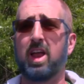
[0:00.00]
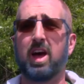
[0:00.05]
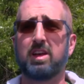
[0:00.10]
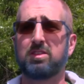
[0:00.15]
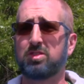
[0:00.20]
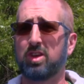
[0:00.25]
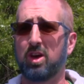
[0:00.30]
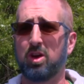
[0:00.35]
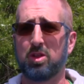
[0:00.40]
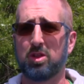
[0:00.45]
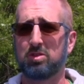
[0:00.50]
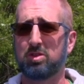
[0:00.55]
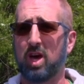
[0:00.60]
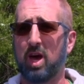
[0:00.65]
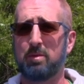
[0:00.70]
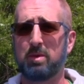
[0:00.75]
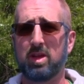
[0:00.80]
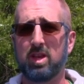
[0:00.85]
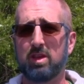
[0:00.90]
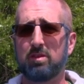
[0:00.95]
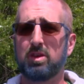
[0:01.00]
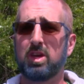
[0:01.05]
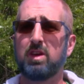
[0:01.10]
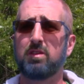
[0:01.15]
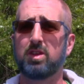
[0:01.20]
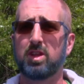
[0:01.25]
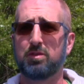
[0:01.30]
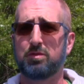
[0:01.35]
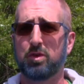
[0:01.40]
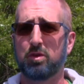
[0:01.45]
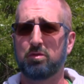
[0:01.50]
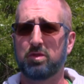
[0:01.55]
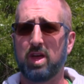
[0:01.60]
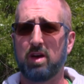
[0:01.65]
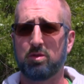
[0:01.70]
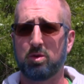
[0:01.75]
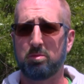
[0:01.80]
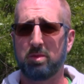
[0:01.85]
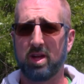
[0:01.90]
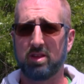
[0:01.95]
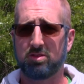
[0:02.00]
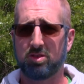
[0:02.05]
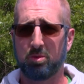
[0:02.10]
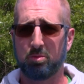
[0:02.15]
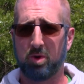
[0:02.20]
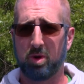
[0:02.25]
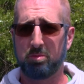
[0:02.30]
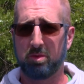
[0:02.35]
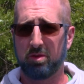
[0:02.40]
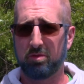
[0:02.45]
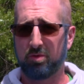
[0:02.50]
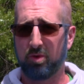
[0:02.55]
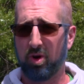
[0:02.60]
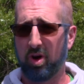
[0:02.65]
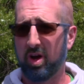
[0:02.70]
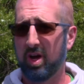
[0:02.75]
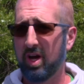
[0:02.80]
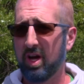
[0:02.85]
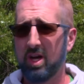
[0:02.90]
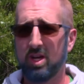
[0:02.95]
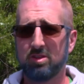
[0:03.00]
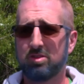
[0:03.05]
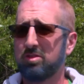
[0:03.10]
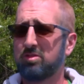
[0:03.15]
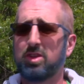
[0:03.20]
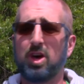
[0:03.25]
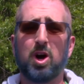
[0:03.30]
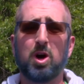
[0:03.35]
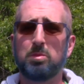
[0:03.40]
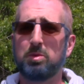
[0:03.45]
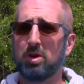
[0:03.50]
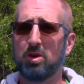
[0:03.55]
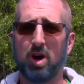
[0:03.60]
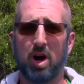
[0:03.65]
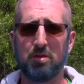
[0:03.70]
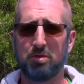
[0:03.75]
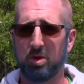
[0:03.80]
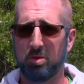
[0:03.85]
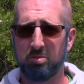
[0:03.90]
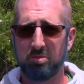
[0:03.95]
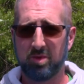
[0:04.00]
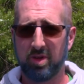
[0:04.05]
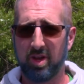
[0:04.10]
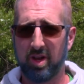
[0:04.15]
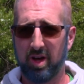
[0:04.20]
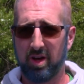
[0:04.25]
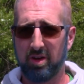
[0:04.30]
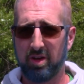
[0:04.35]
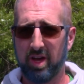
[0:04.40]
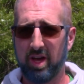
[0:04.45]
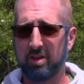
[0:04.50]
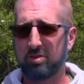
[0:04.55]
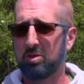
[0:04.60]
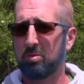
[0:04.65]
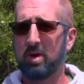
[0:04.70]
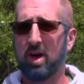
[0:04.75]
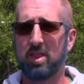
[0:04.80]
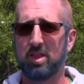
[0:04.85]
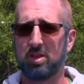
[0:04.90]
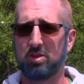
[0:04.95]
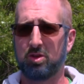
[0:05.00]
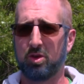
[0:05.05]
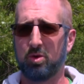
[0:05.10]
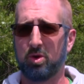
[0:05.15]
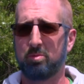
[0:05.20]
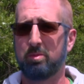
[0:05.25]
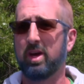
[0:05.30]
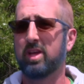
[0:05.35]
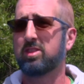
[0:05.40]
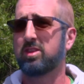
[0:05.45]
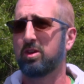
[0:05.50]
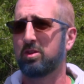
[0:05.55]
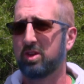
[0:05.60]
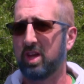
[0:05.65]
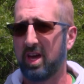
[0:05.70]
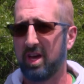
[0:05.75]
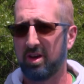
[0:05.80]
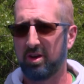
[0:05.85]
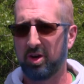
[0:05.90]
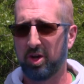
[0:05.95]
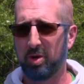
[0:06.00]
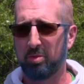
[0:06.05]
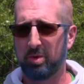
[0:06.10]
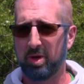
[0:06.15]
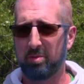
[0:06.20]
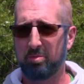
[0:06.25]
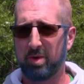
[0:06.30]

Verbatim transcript: I say all the time, even if you've never met someone before, just tell them you love them, you know, ask them how they're doing, make their day a little bit